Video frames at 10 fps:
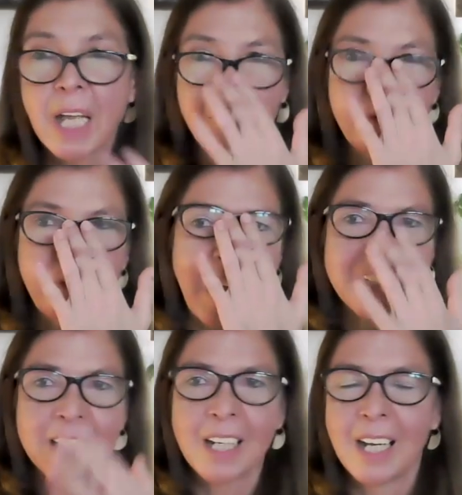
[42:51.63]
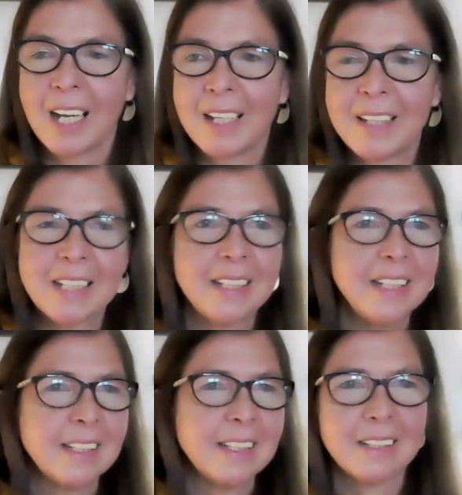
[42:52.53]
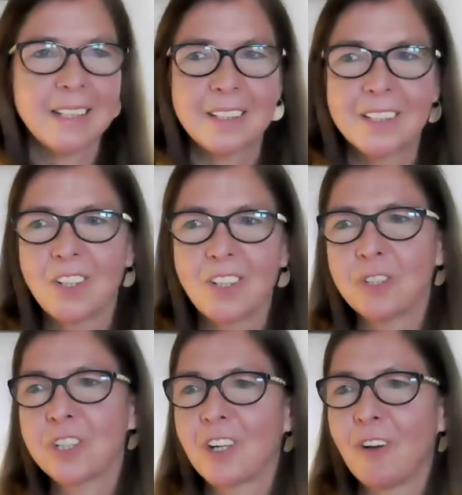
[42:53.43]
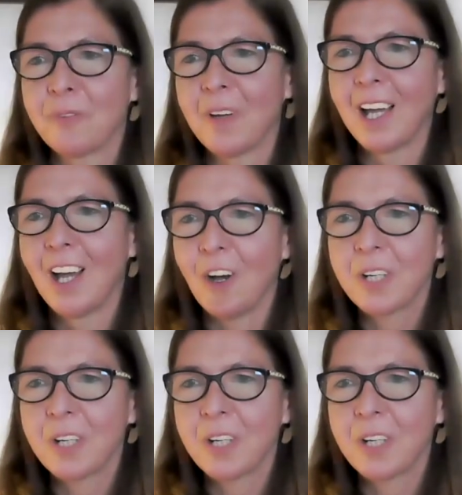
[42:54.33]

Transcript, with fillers: In fact, uh, there's this this notion of uh,